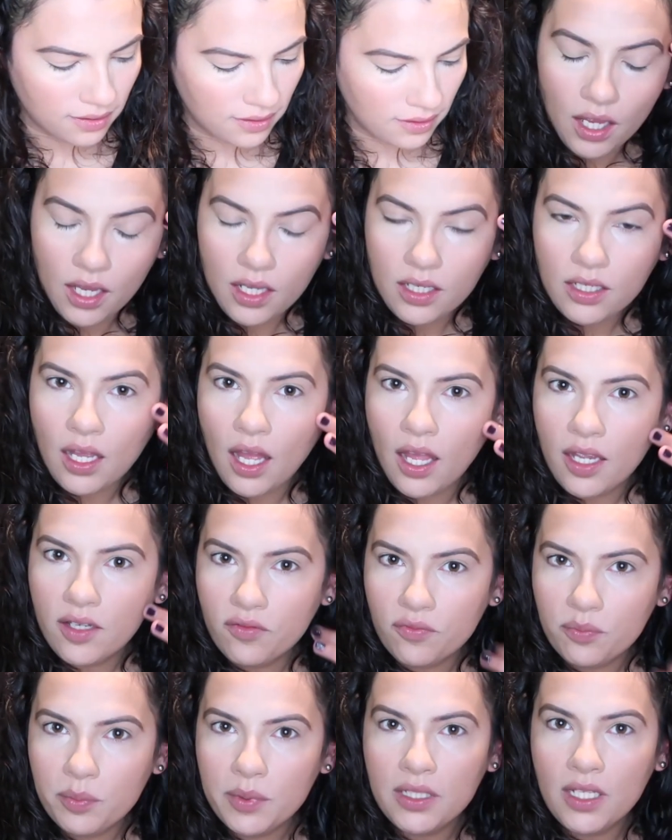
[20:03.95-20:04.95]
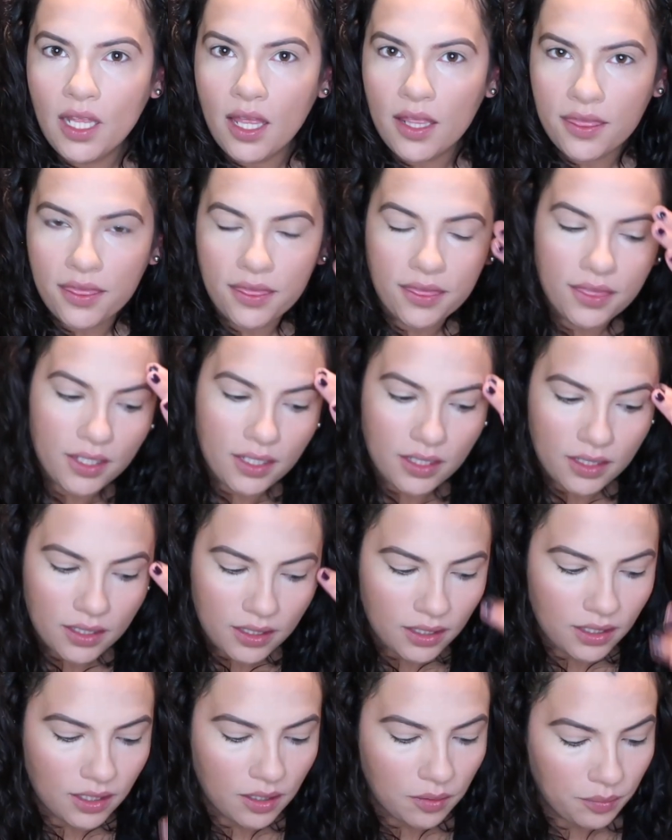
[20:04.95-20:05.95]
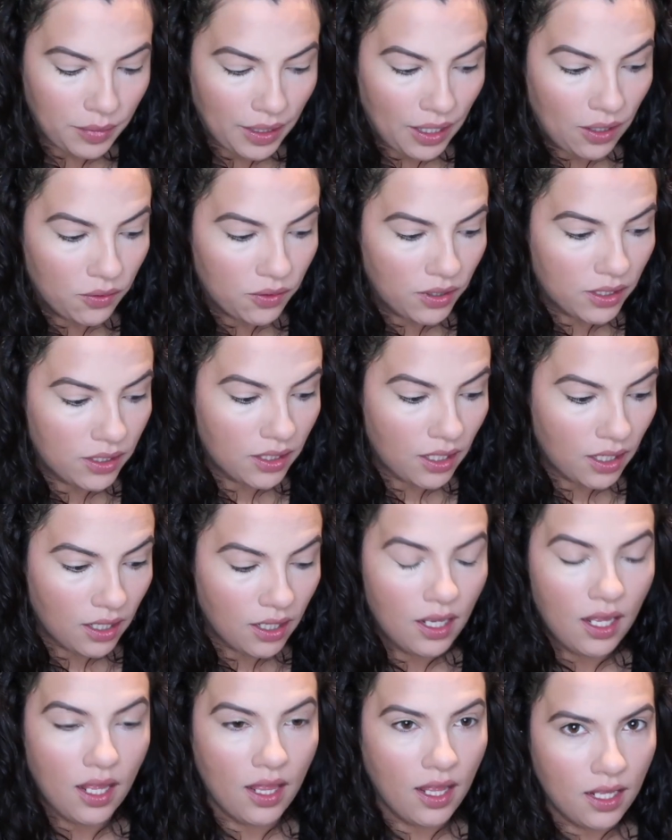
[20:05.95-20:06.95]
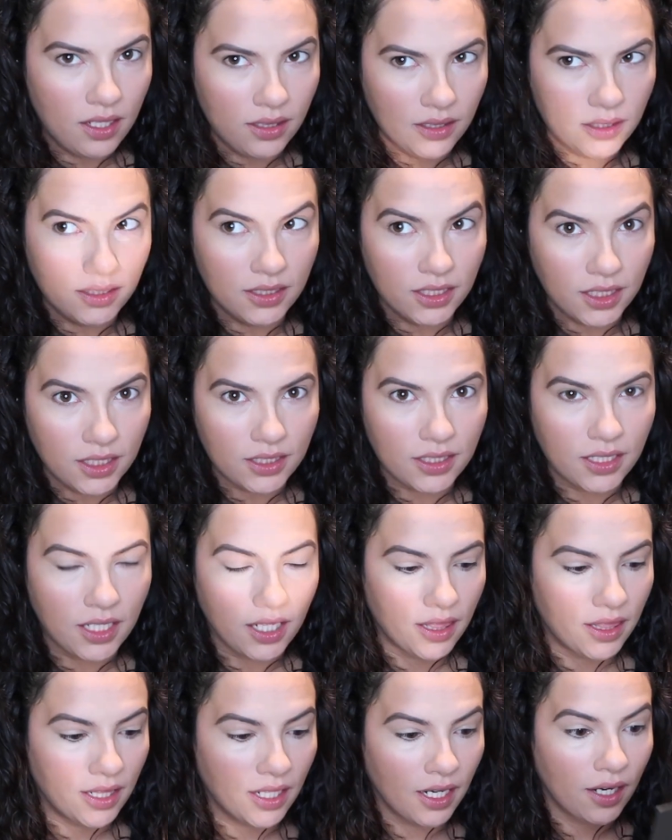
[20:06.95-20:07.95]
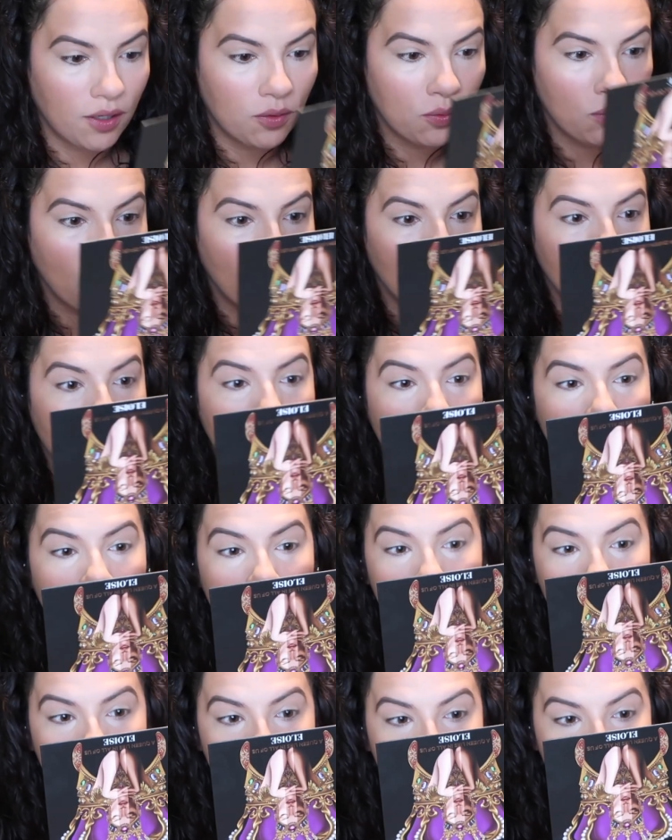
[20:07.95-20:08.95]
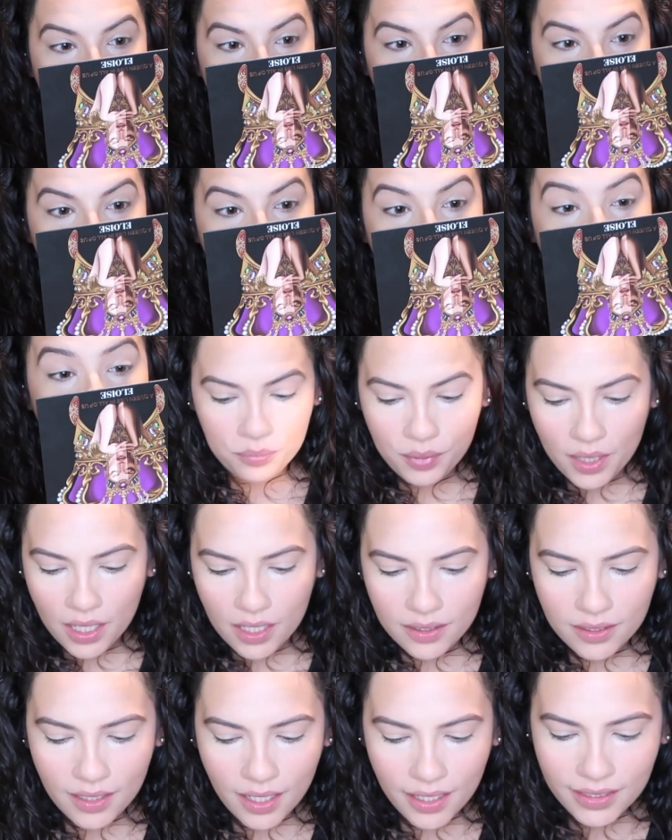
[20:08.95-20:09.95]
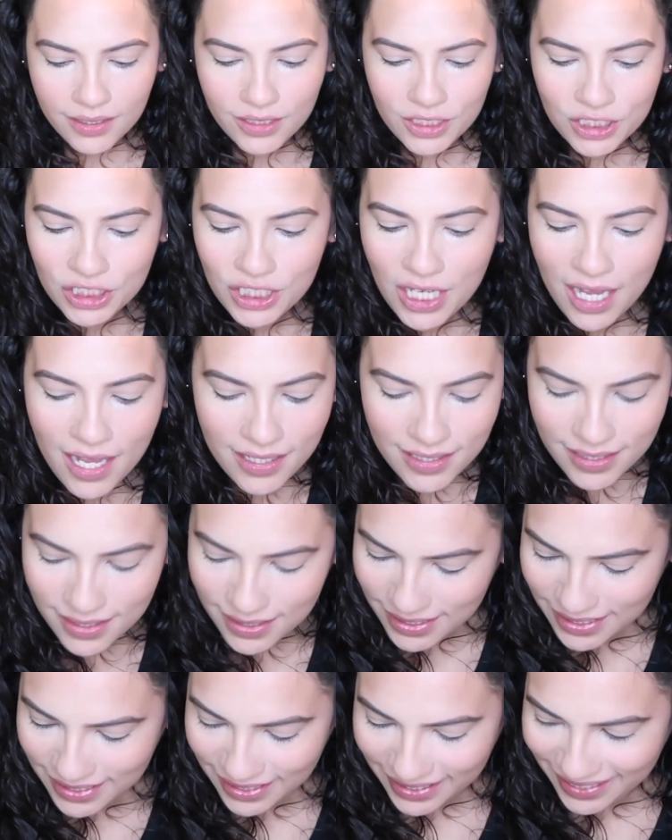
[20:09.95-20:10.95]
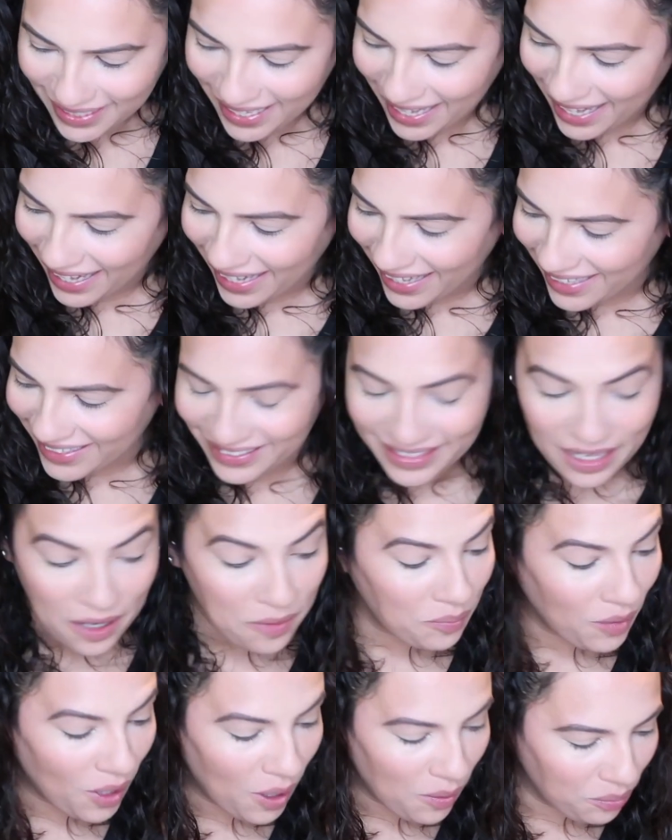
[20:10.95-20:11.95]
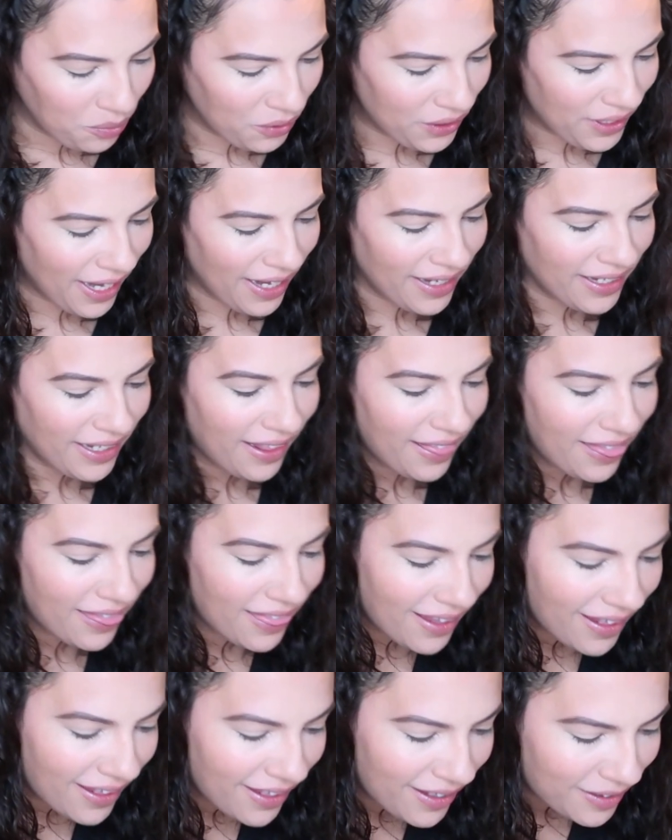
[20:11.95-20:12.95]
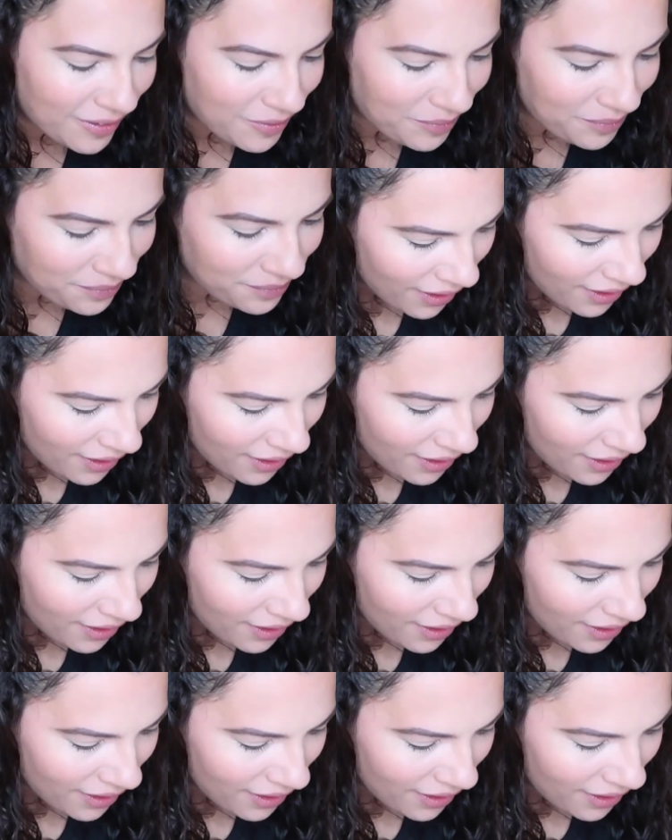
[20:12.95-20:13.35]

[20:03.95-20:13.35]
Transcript: And I've been thinking about an, a look that I want to do, but I just can't come up with anything.